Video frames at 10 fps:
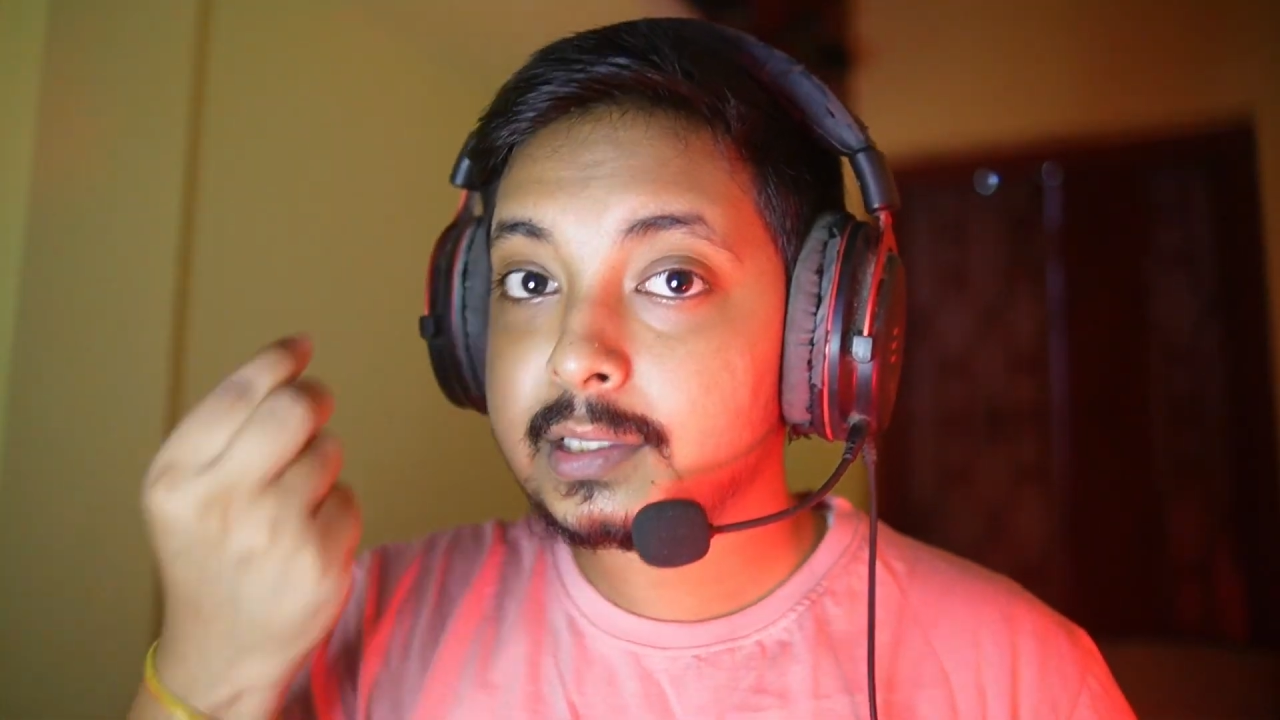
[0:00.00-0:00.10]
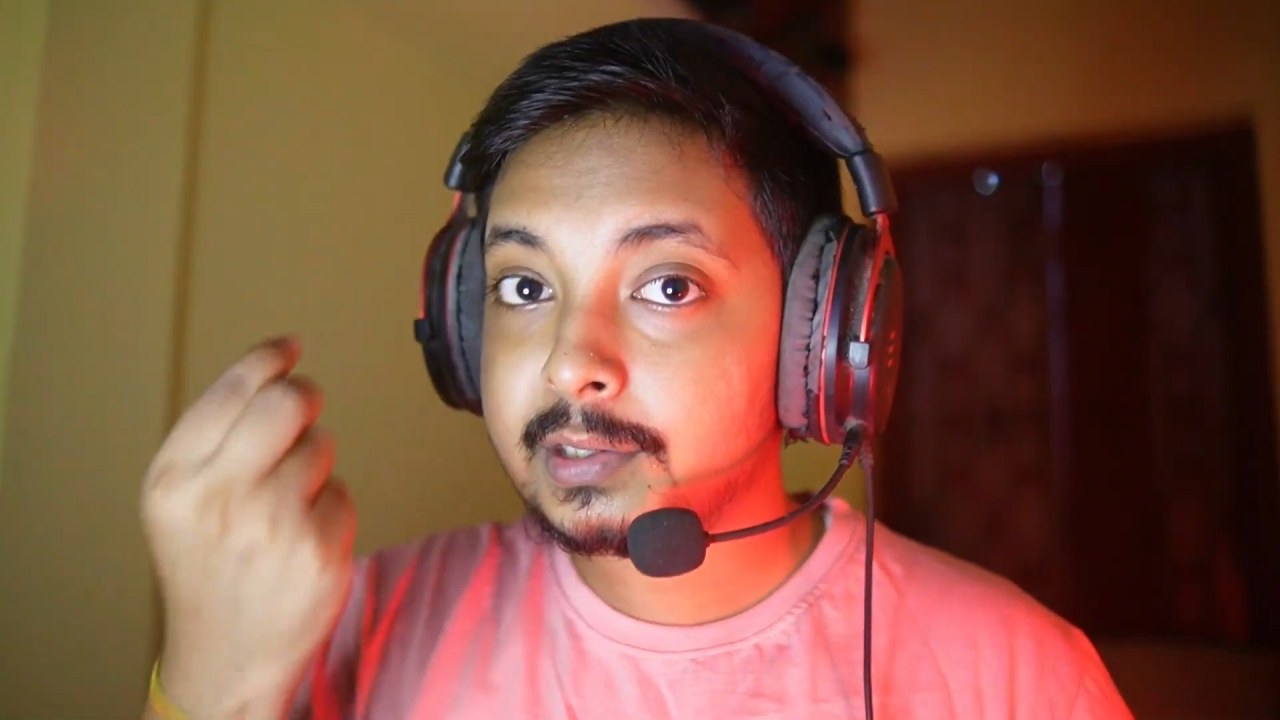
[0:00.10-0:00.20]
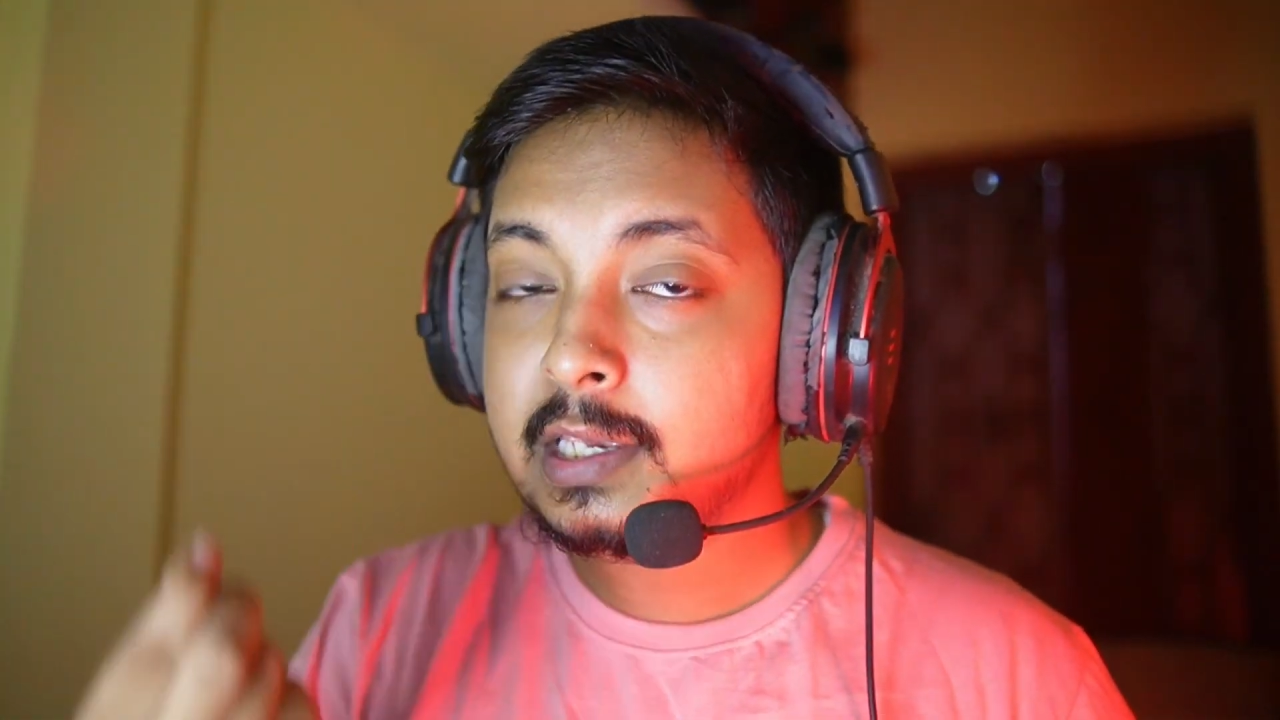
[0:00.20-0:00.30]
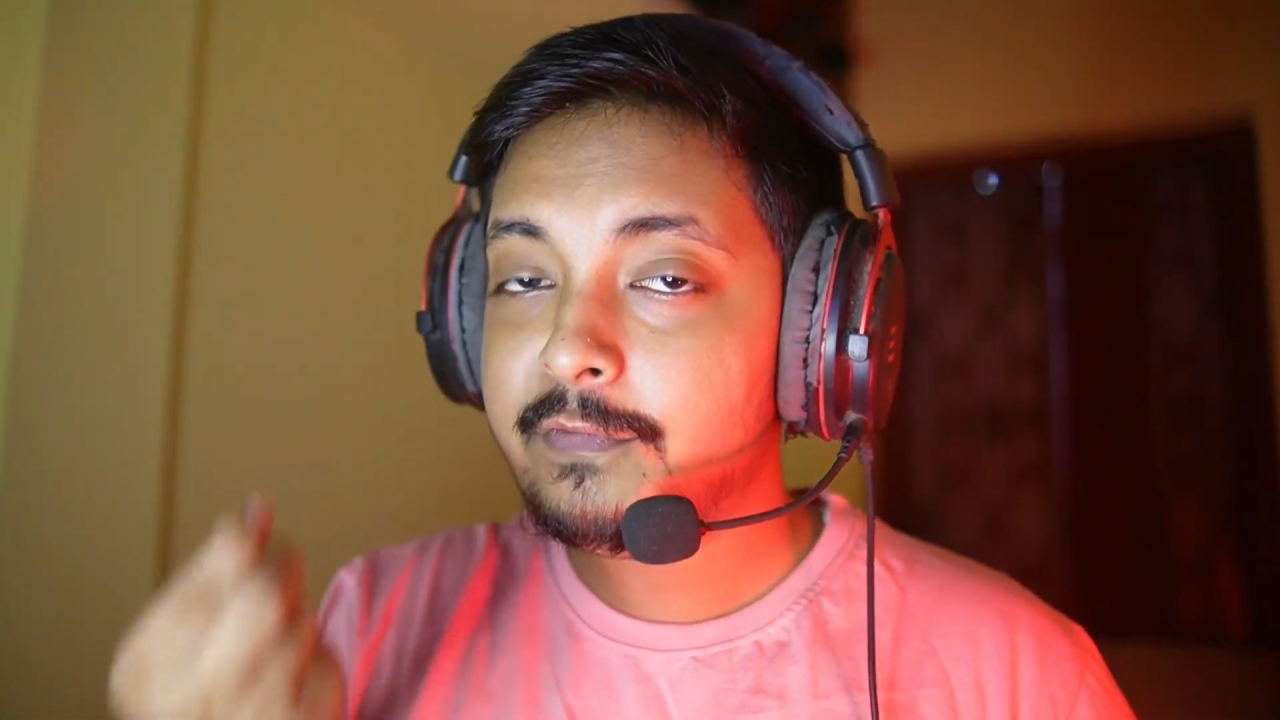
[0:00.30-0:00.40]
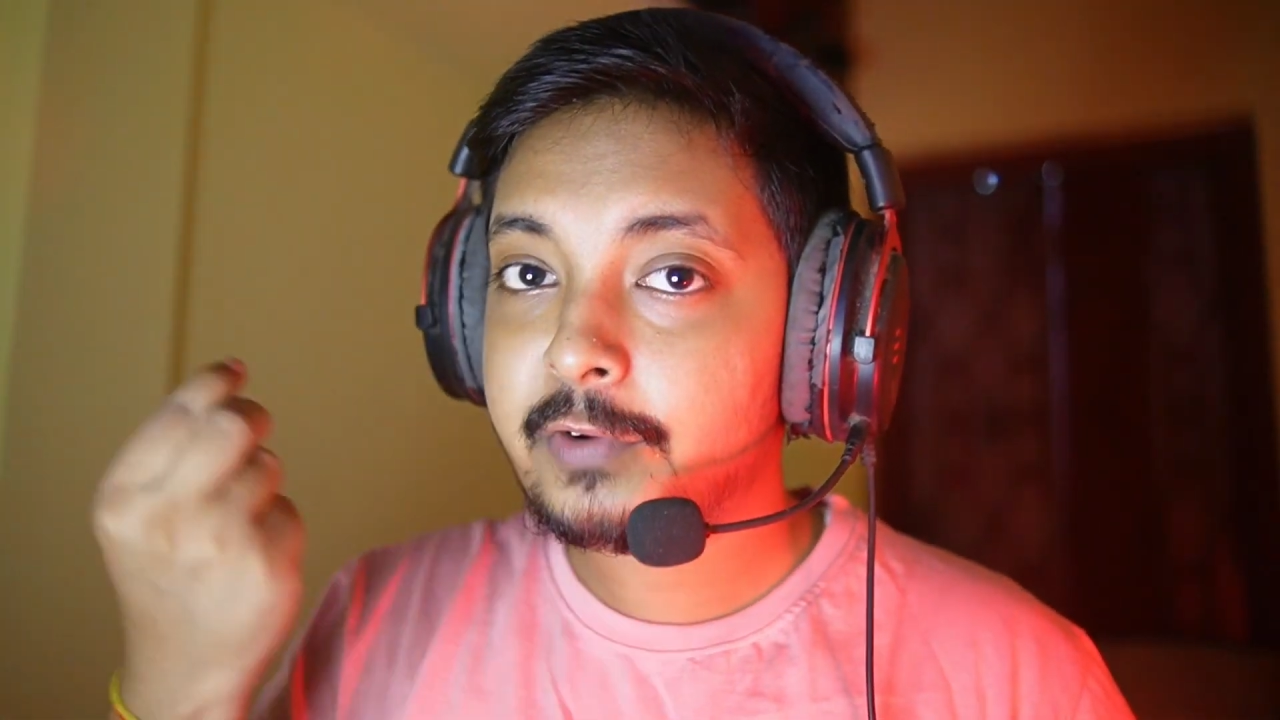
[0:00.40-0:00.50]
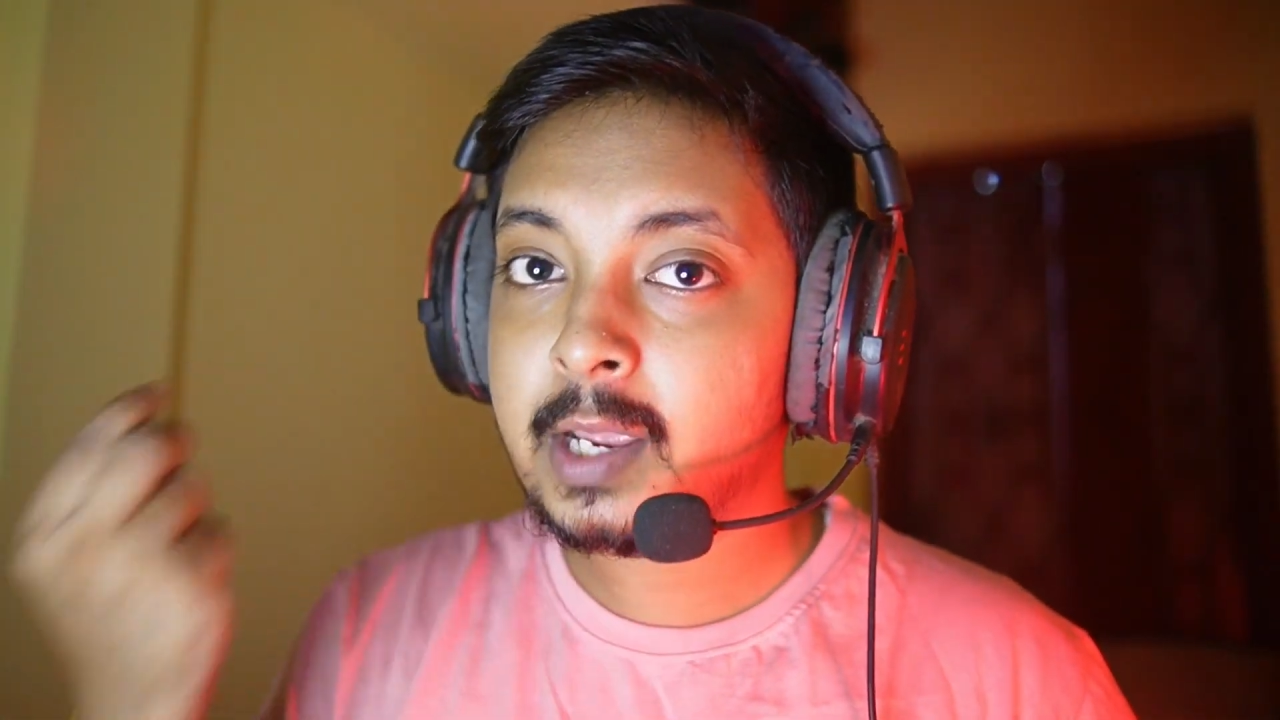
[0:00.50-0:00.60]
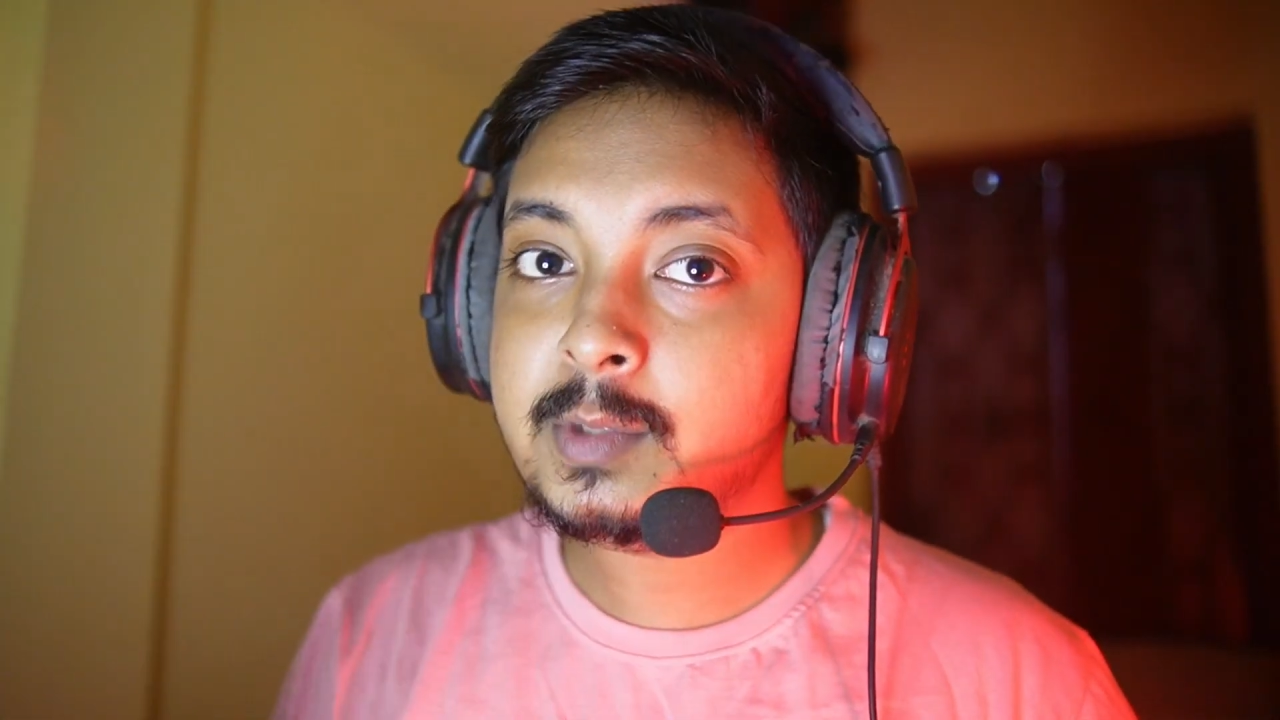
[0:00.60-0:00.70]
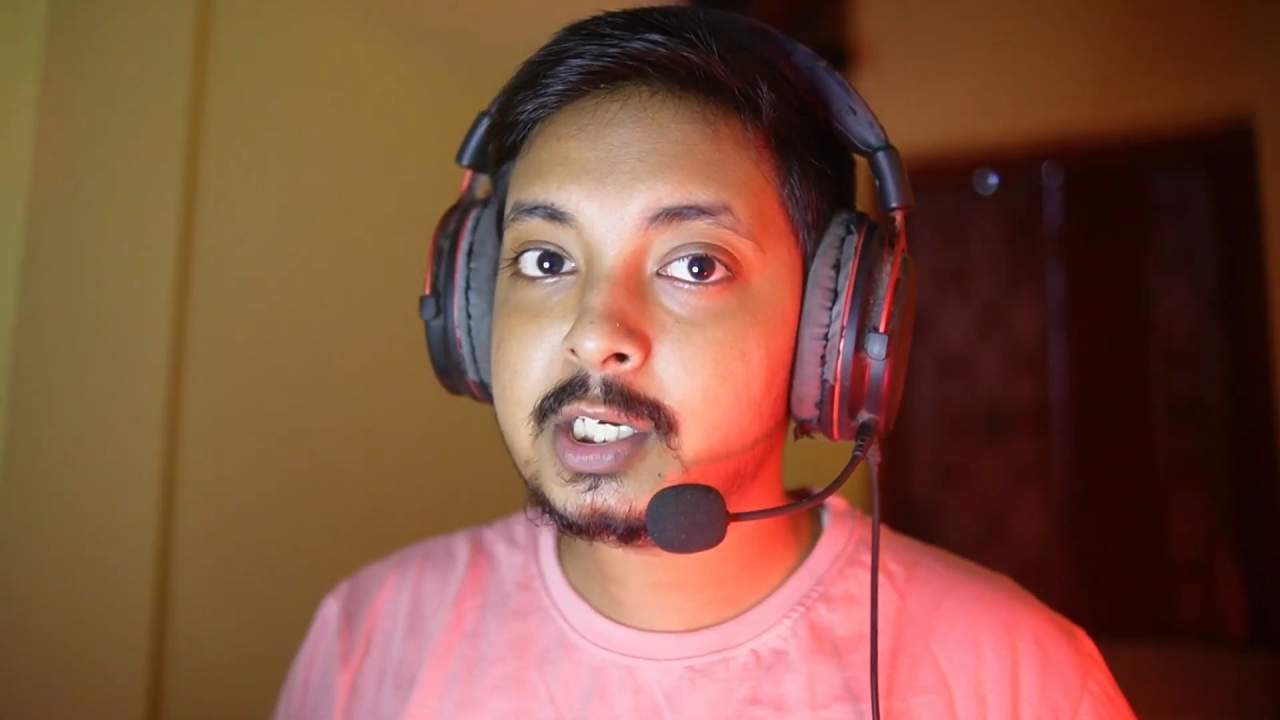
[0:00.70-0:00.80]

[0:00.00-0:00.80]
3 frame